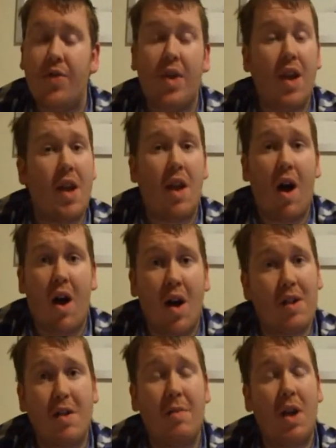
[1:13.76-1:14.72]
The
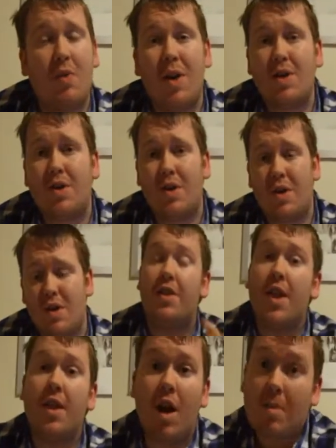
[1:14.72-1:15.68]
item in question, the
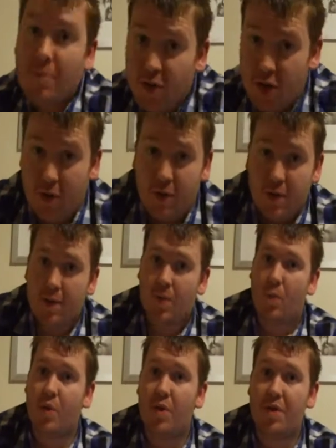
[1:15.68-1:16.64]
thing I produced
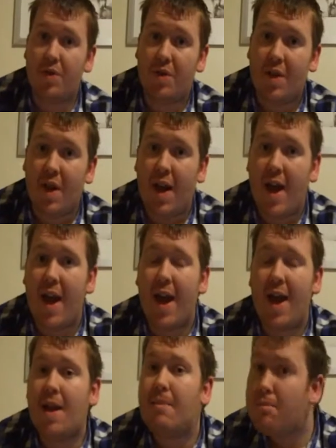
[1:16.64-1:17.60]
was
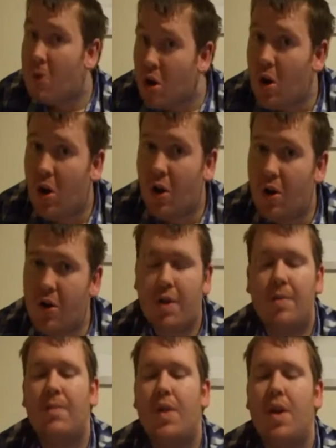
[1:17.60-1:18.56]
a monologue
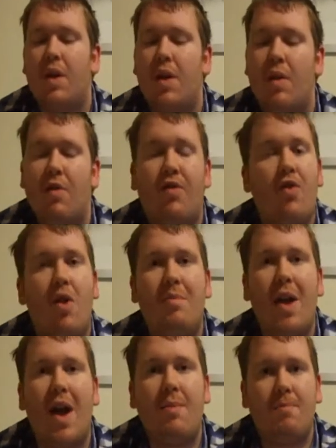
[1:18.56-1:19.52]

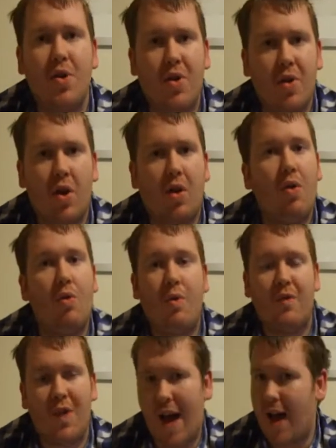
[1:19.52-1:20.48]
from a book called
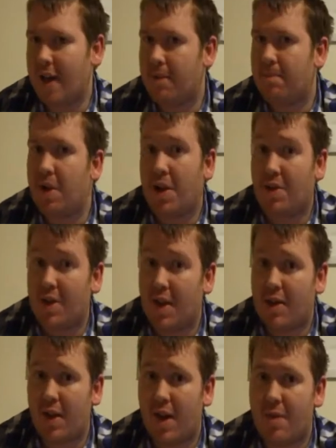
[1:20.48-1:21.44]
Vlad by C.C.